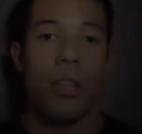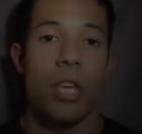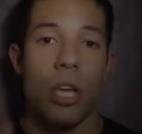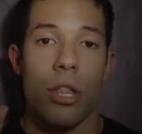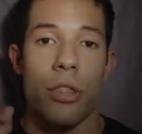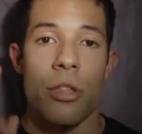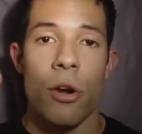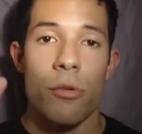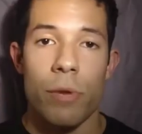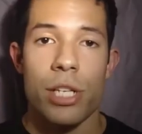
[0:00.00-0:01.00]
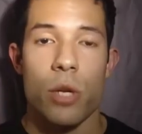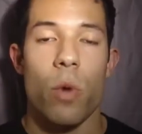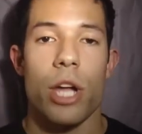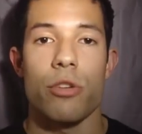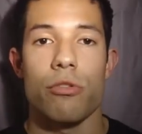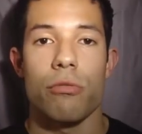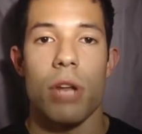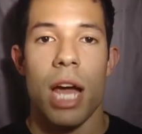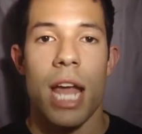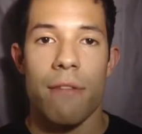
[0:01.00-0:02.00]
The third reason why you do
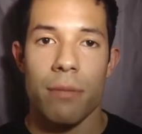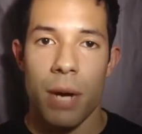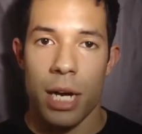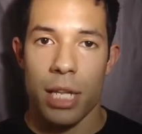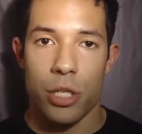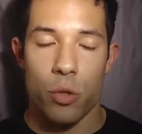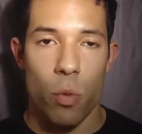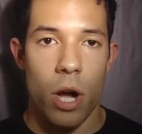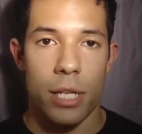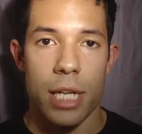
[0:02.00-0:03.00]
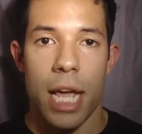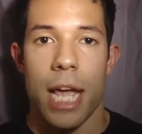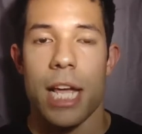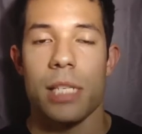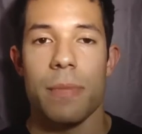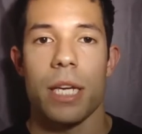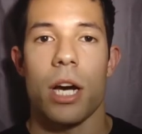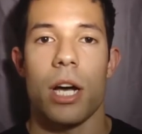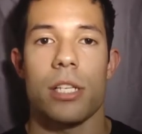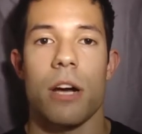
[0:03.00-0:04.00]
not have the body that you want is
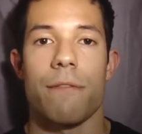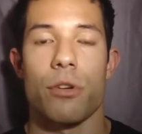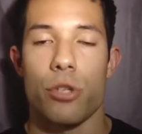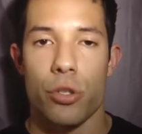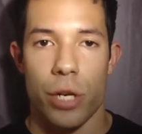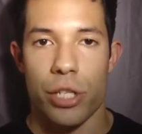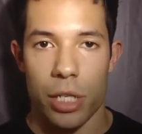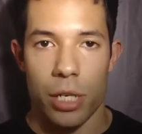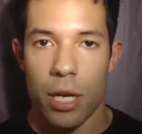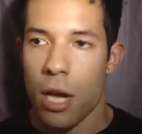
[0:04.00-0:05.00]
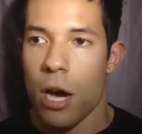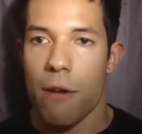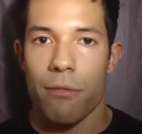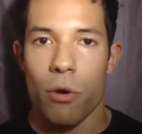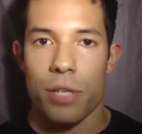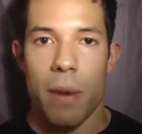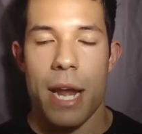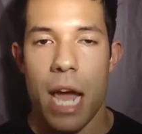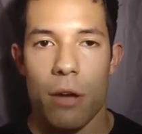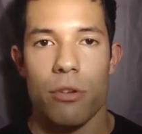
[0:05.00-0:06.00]
because of nutrition. Of course, by
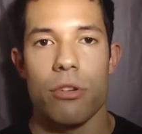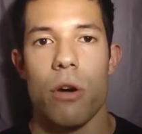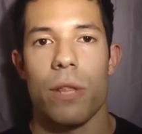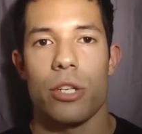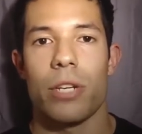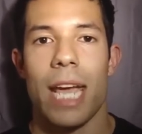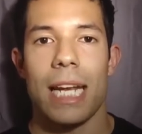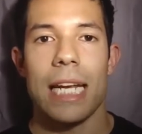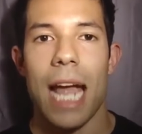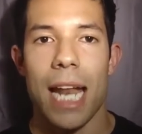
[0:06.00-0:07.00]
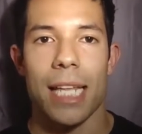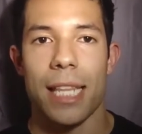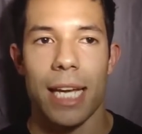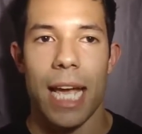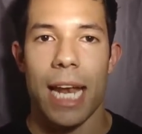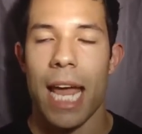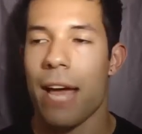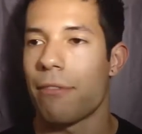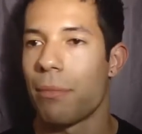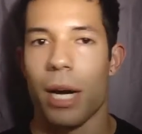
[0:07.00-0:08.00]
now you know that you can't eat anything and
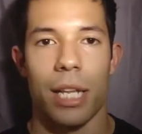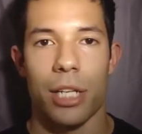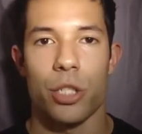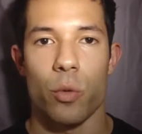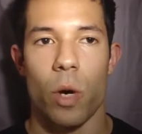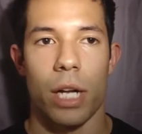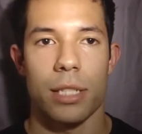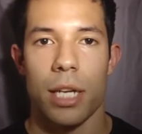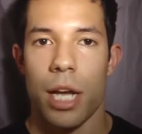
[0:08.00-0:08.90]
have the body that you want.